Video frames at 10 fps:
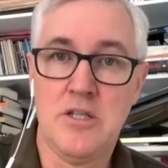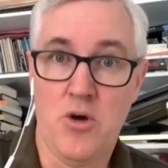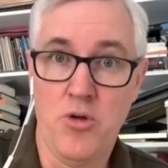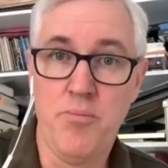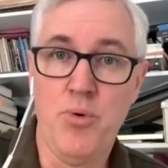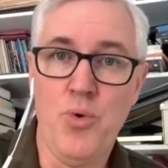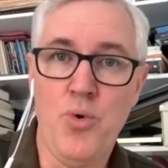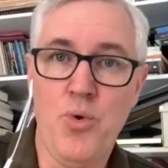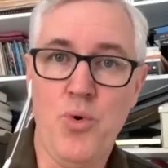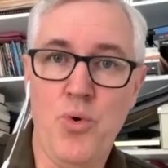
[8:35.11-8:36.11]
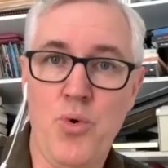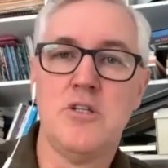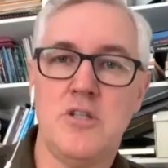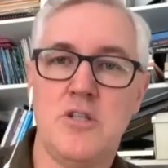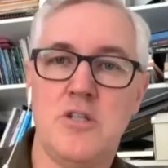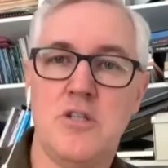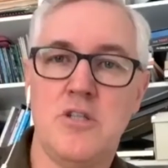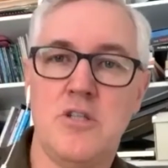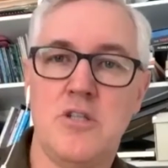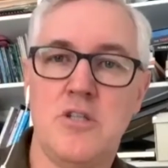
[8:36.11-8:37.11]
on board to then
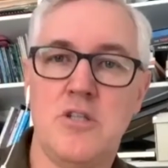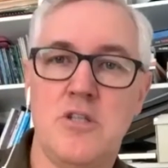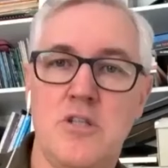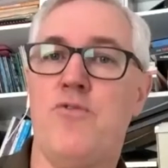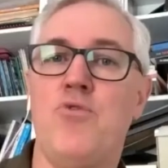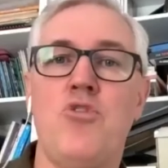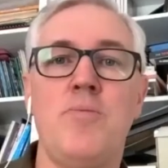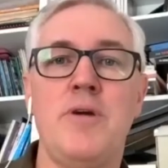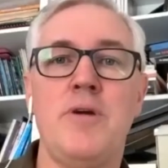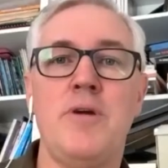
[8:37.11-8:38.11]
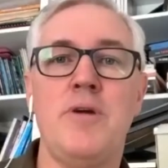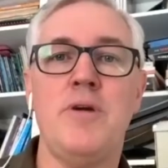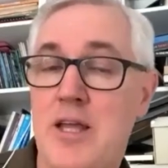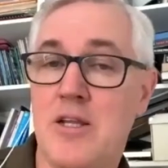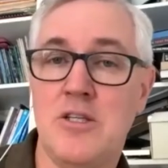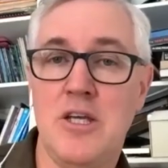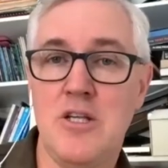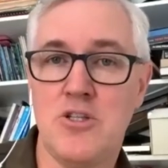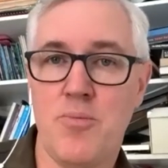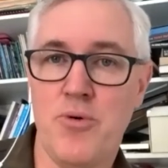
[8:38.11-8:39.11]
lay out and inform and explain and teach the